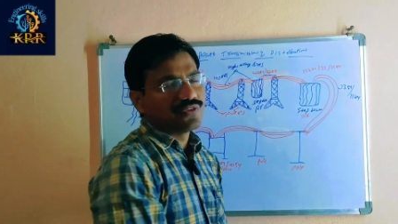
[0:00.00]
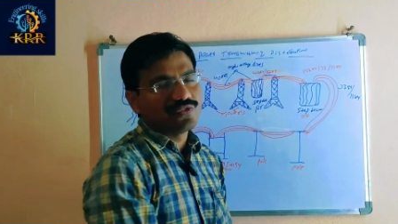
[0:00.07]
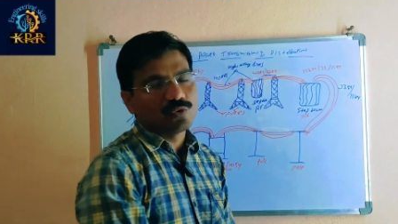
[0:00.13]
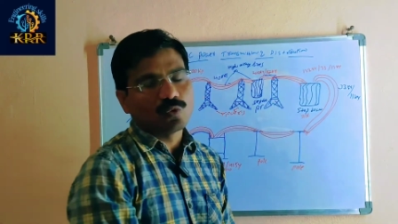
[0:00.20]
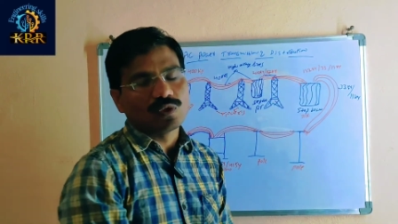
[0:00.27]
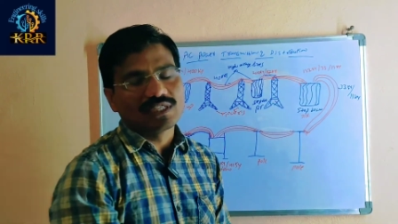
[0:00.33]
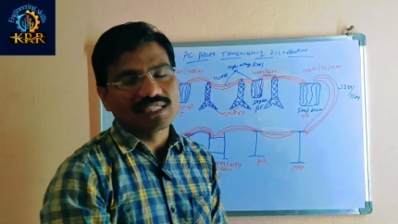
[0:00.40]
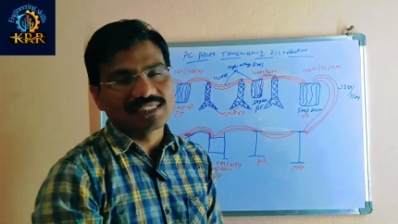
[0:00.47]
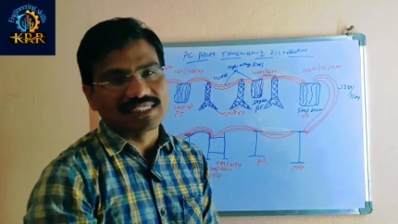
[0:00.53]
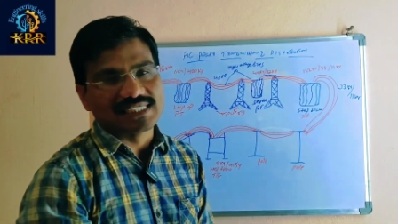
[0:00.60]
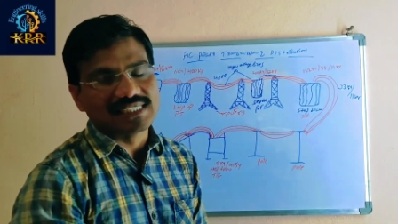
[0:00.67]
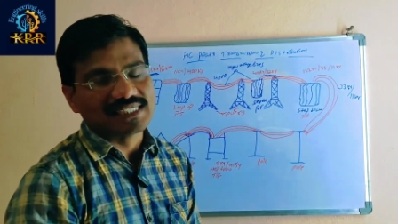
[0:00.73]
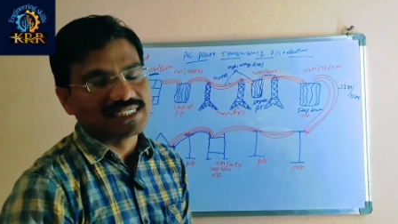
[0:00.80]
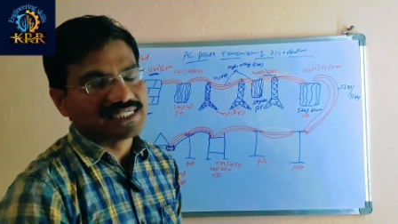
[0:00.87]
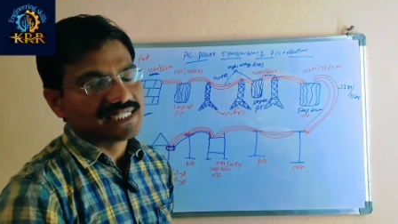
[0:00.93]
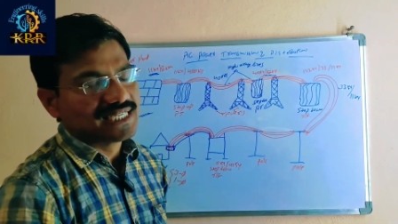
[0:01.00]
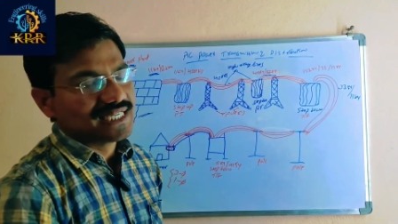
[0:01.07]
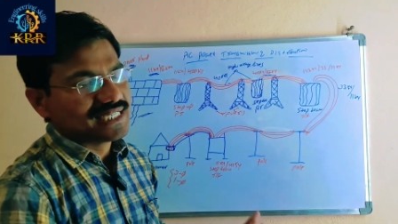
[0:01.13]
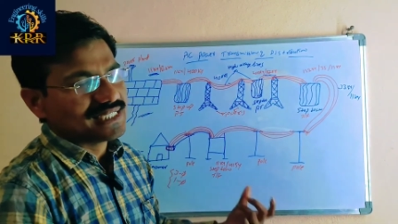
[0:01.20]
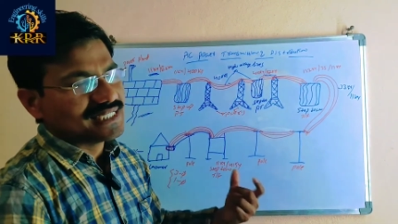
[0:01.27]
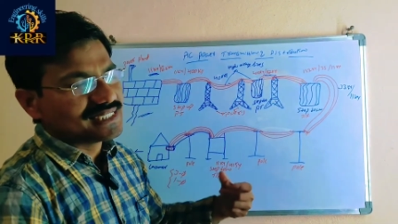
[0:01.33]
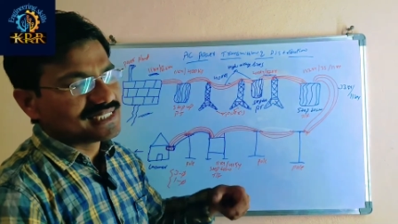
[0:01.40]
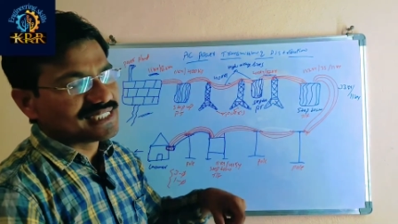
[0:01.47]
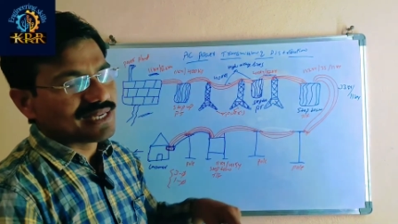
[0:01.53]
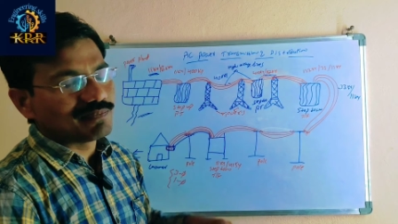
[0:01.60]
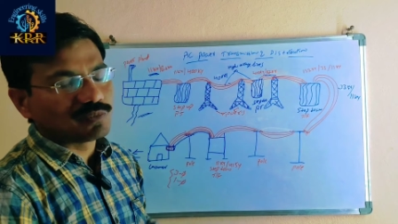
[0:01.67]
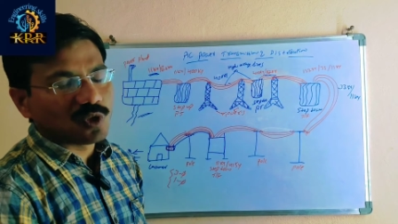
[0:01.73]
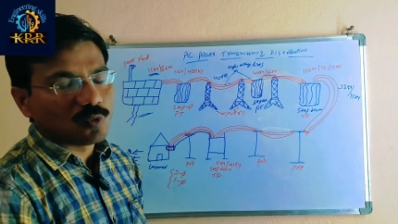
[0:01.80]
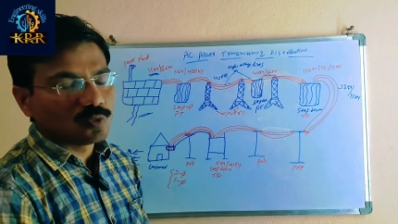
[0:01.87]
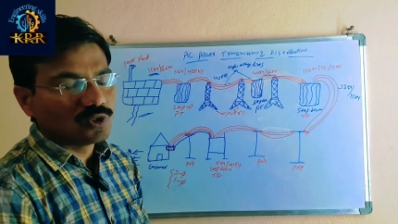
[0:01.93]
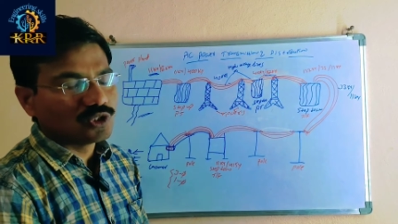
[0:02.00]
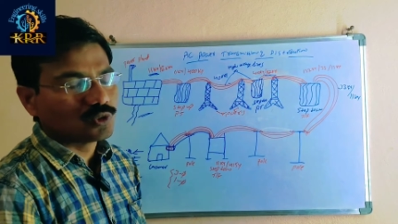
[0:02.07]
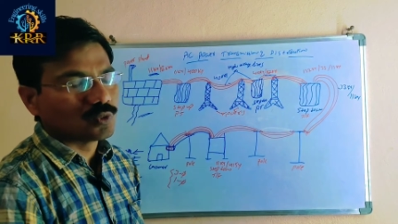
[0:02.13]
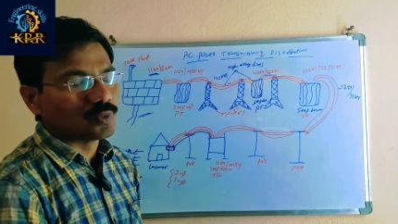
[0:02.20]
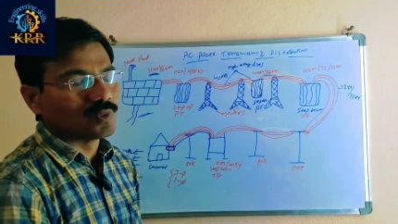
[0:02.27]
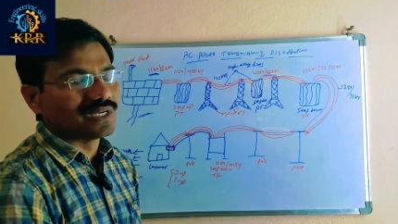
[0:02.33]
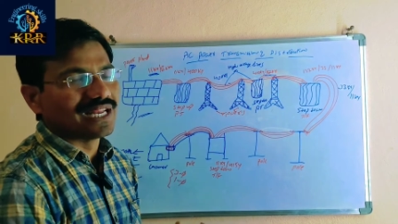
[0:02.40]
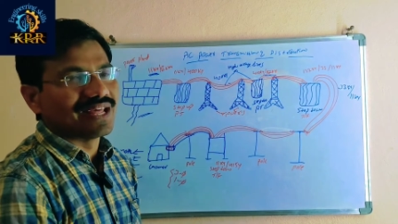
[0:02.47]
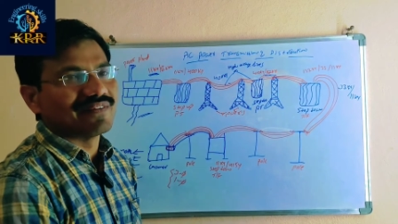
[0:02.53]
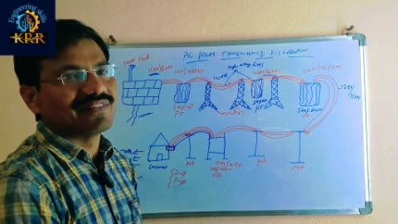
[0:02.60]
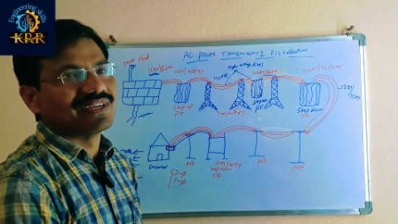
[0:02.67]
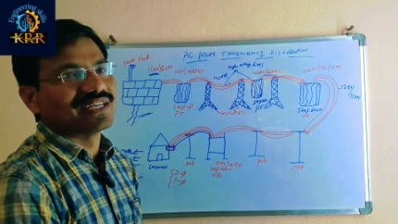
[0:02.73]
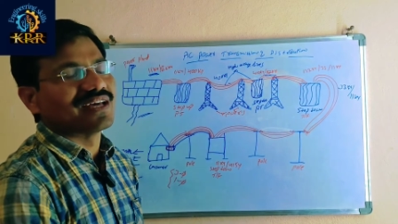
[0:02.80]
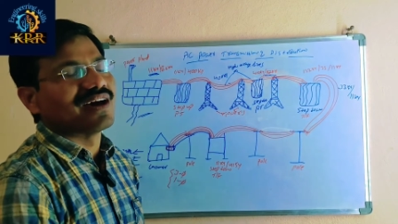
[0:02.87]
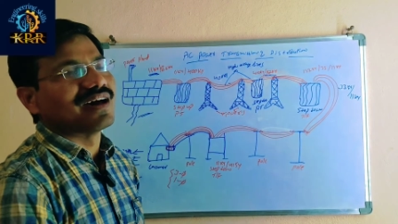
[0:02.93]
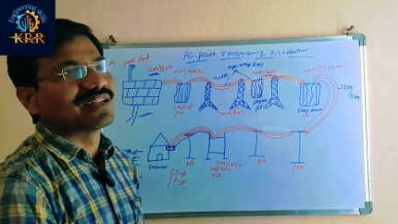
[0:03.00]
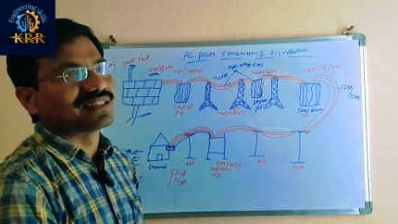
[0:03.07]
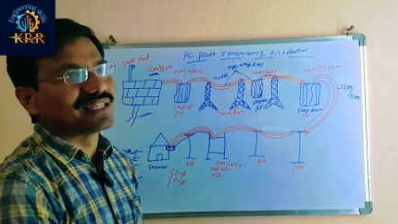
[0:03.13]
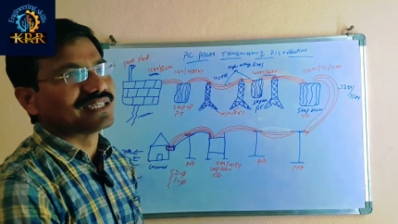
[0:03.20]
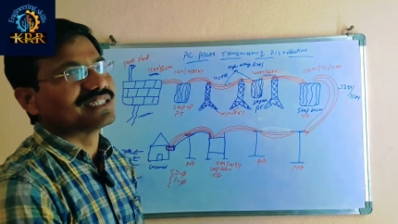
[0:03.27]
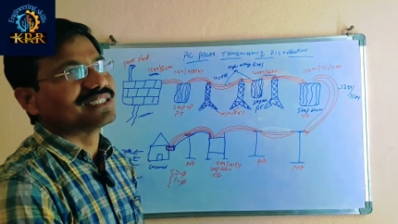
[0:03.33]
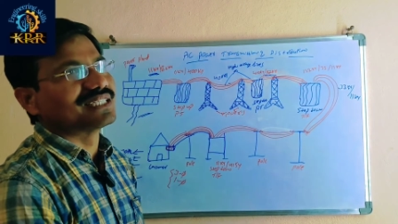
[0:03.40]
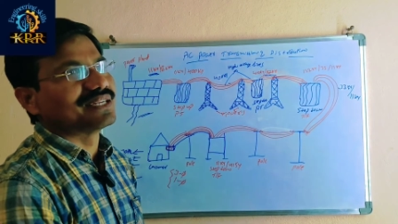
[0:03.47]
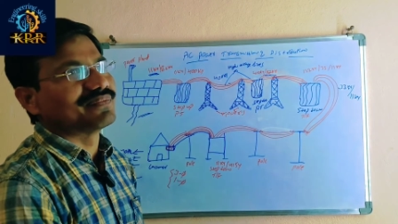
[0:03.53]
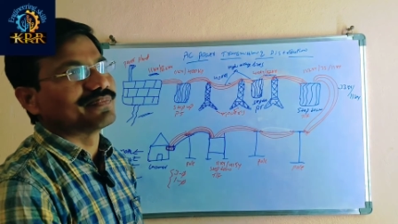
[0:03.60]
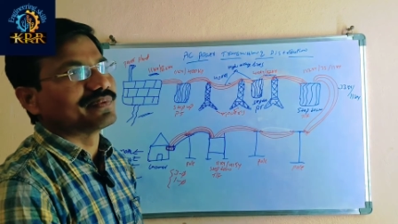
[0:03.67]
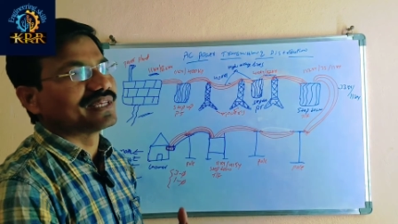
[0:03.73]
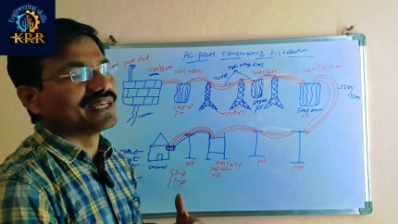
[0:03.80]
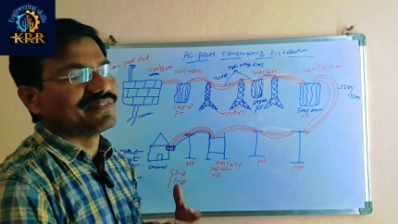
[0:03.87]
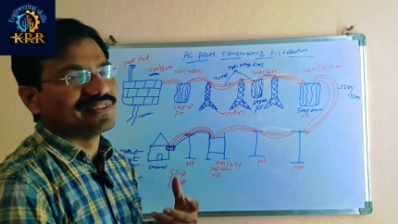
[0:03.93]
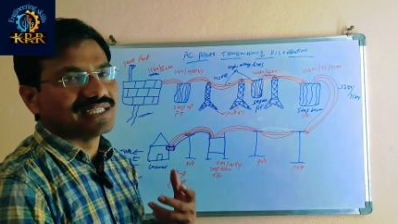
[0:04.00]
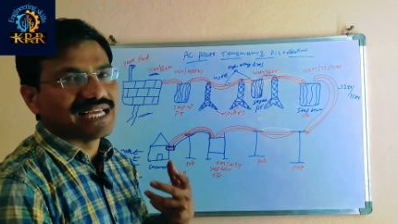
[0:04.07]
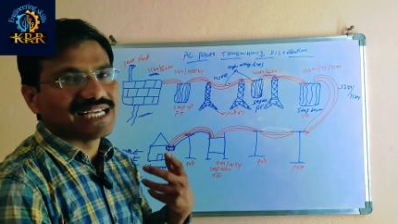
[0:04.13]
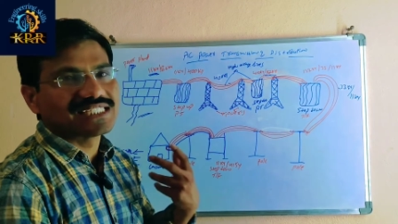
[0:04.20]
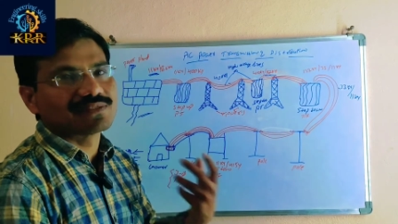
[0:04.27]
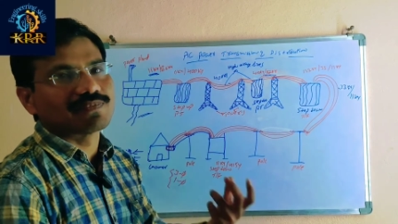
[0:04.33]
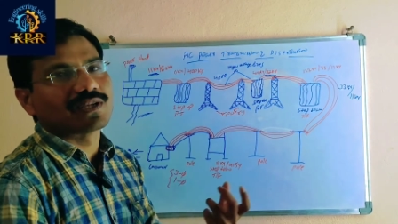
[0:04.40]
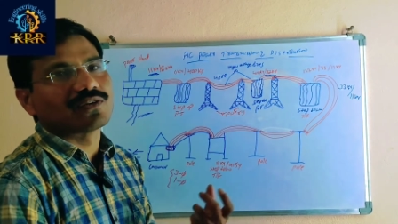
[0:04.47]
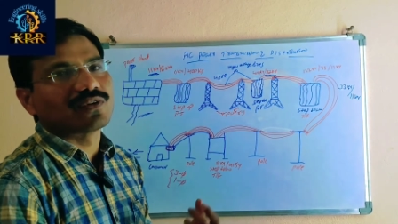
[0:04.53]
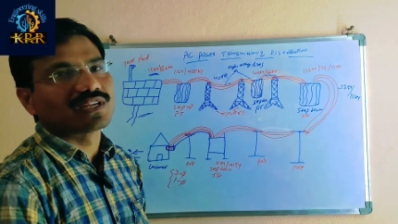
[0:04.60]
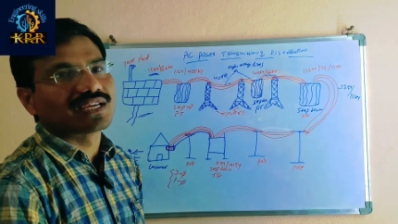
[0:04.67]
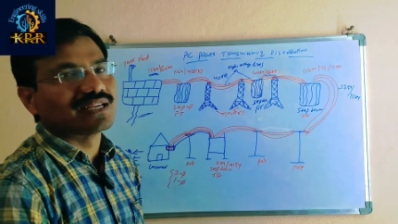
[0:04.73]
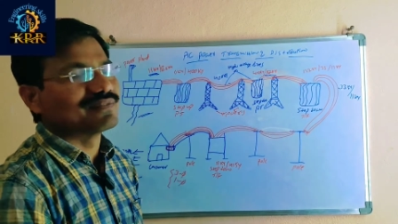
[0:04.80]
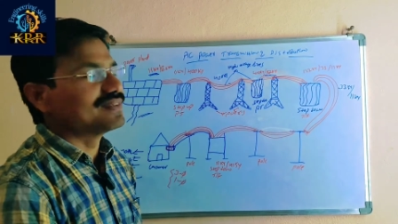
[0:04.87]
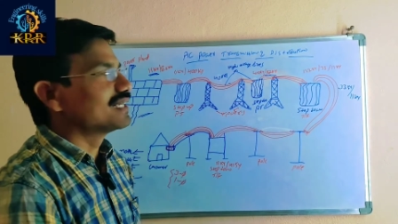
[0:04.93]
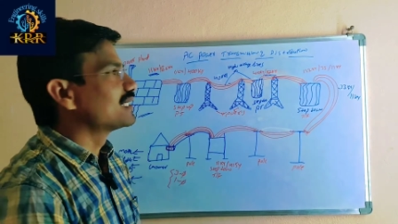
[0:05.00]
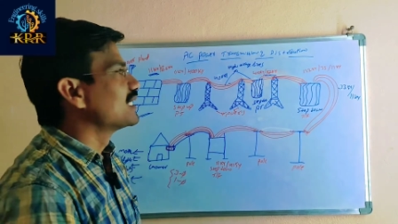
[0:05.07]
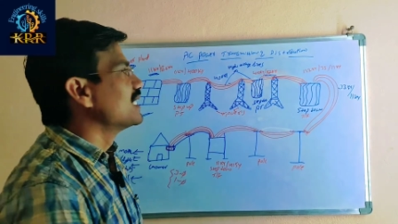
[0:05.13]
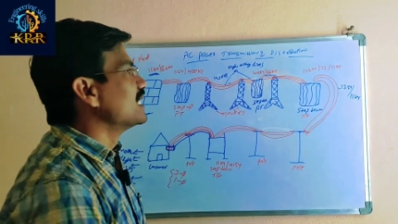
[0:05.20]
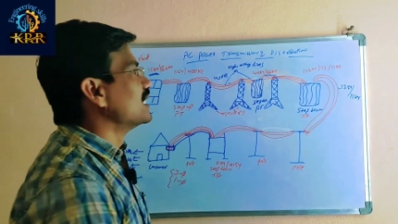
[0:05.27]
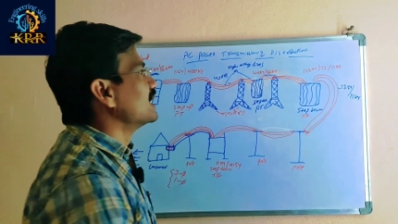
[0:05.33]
k V voltage is step down into eleven or thirty-three k V. As per your convenience,